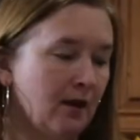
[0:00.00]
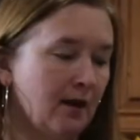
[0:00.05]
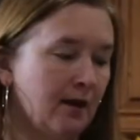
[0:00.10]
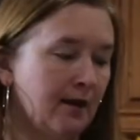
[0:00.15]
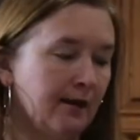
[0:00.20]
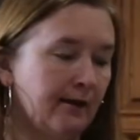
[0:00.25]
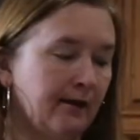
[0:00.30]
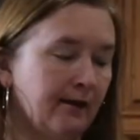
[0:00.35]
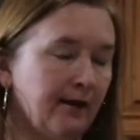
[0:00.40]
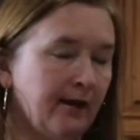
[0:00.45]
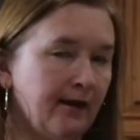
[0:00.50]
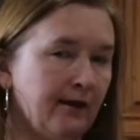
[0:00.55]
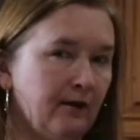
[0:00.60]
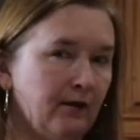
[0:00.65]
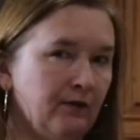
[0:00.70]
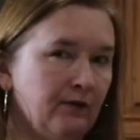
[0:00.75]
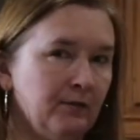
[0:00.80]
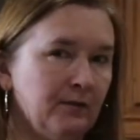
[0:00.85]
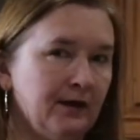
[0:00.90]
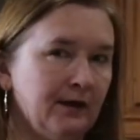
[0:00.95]
I
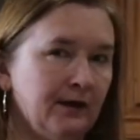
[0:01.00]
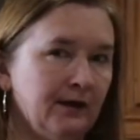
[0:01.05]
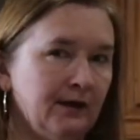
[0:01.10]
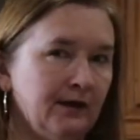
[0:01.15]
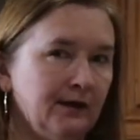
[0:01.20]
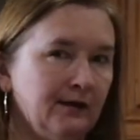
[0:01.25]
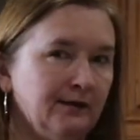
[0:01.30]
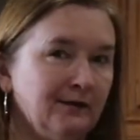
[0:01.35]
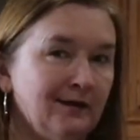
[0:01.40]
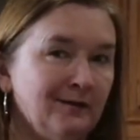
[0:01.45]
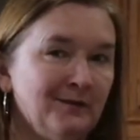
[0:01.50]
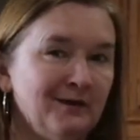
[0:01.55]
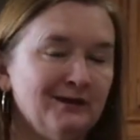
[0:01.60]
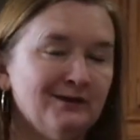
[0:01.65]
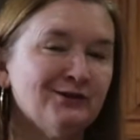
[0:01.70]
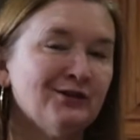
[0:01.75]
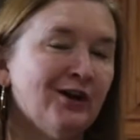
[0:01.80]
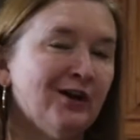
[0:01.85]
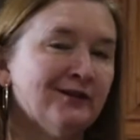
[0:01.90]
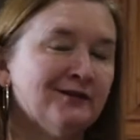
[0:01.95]
have my yummy
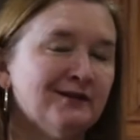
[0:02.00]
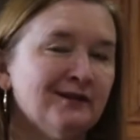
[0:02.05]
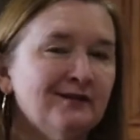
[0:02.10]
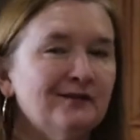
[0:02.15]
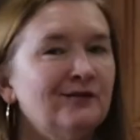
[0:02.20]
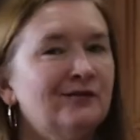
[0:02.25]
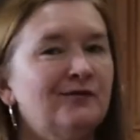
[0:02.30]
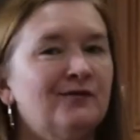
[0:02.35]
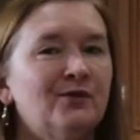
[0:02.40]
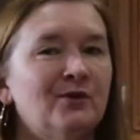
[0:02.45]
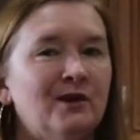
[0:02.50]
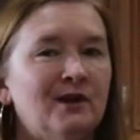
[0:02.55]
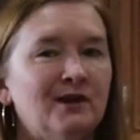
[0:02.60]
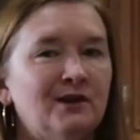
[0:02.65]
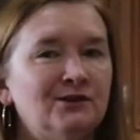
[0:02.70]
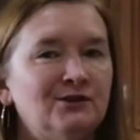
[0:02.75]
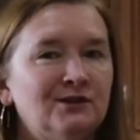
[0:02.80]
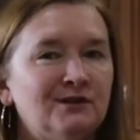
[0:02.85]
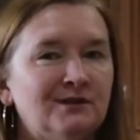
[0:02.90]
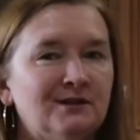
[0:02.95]
sauce in the
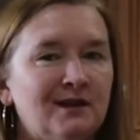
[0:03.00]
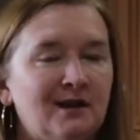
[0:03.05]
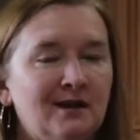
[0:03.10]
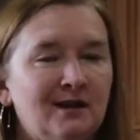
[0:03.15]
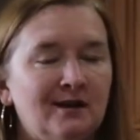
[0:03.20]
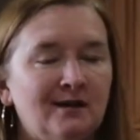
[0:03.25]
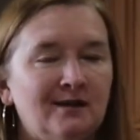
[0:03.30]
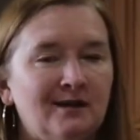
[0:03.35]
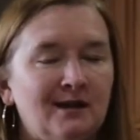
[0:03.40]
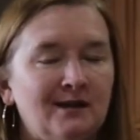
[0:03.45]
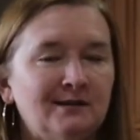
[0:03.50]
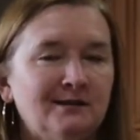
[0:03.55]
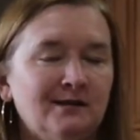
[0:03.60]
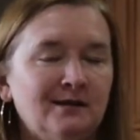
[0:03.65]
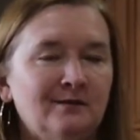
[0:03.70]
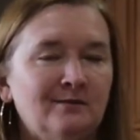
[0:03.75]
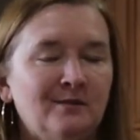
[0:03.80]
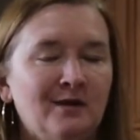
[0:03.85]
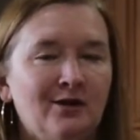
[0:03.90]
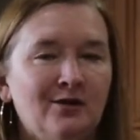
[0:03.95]
fridge. It's getting nice
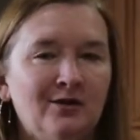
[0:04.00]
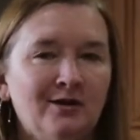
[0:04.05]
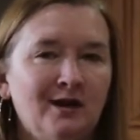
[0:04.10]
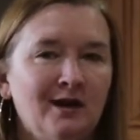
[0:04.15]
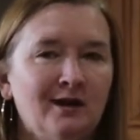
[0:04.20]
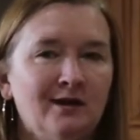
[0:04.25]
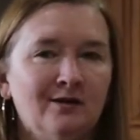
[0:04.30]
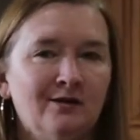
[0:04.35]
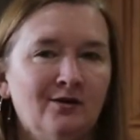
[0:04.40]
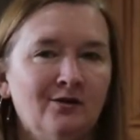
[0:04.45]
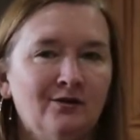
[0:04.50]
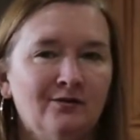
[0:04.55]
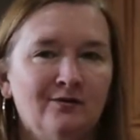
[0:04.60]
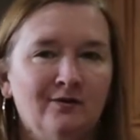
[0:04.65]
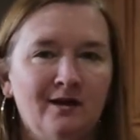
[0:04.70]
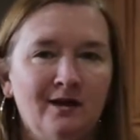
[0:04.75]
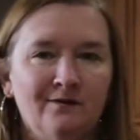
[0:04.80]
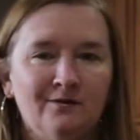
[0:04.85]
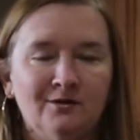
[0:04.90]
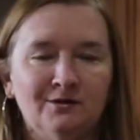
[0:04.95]
and marinated. All the
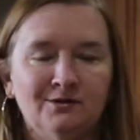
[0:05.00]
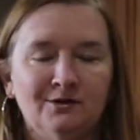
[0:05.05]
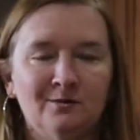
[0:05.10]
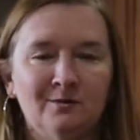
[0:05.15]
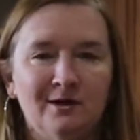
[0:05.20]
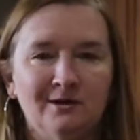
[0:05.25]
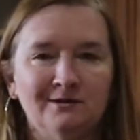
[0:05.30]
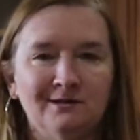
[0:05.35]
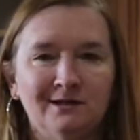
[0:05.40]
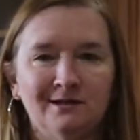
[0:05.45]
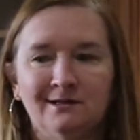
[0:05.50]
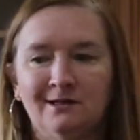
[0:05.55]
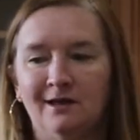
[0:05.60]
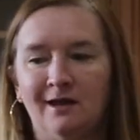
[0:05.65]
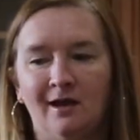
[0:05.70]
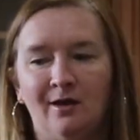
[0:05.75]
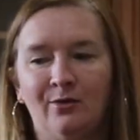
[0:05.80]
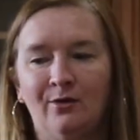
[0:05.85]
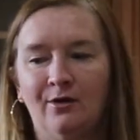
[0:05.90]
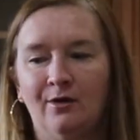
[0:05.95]
flavors are melting
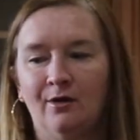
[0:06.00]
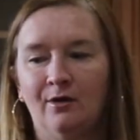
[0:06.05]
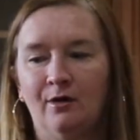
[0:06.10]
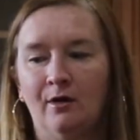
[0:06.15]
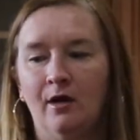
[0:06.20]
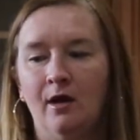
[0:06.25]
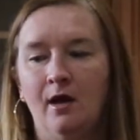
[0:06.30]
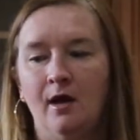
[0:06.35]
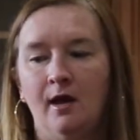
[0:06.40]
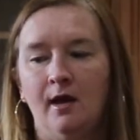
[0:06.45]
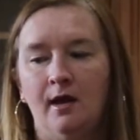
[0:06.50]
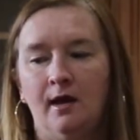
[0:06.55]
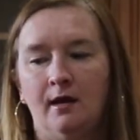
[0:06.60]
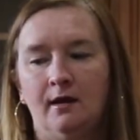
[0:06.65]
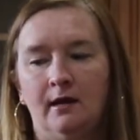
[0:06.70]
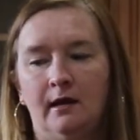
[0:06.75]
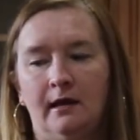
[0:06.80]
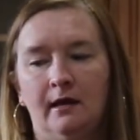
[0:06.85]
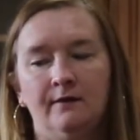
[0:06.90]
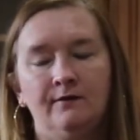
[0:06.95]
together. And
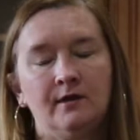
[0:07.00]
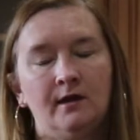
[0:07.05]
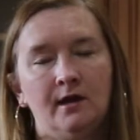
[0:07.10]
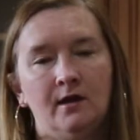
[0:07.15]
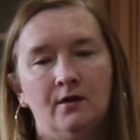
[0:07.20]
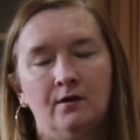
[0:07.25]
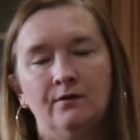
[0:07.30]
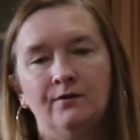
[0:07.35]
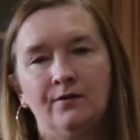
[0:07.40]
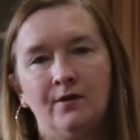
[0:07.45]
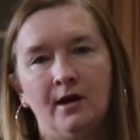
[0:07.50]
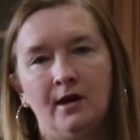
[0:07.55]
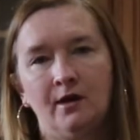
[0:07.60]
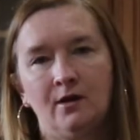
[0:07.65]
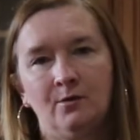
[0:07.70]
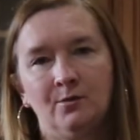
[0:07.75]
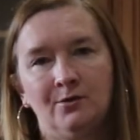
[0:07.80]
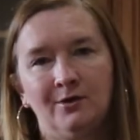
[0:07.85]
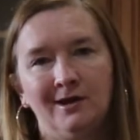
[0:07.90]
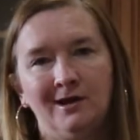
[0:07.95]
I have the air
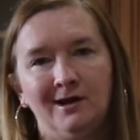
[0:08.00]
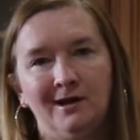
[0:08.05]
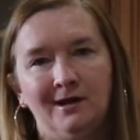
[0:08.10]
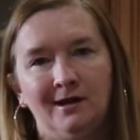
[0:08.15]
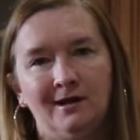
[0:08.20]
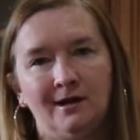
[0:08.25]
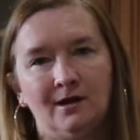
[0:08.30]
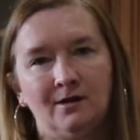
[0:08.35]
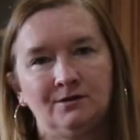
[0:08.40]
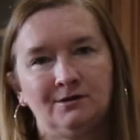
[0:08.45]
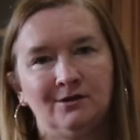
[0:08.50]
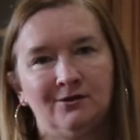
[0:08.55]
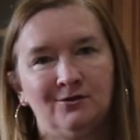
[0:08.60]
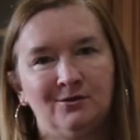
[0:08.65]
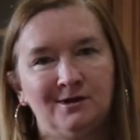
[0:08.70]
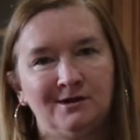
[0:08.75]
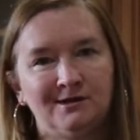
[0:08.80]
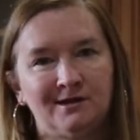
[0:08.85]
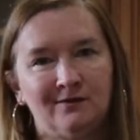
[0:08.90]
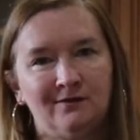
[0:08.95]
fryer preheating now to
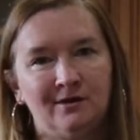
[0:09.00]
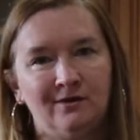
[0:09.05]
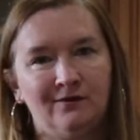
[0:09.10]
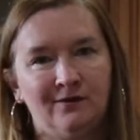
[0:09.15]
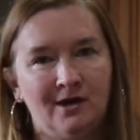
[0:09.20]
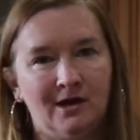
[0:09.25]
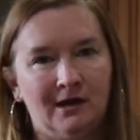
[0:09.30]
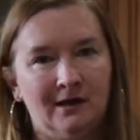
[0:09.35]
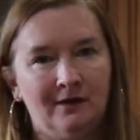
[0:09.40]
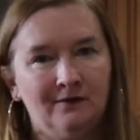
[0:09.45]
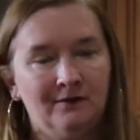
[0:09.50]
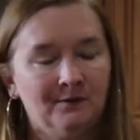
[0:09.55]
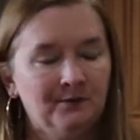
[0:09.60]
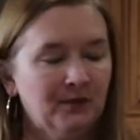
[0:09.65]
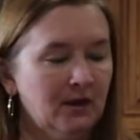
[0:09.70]
375.